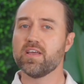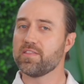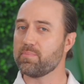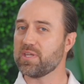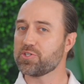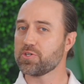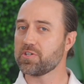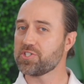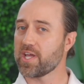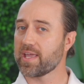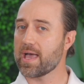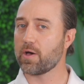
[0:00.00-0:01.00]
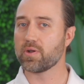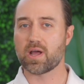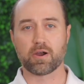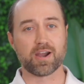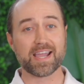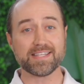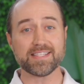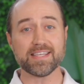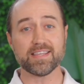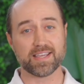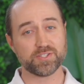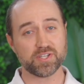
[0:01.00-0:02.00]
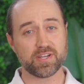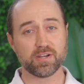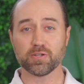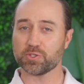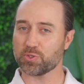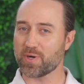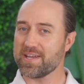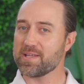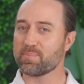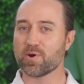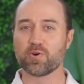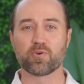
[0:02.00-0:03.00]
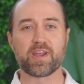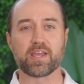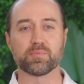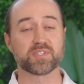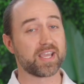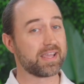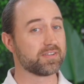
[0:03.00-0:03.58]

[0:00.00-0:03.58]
then be sure to check out our IT engineer training programs at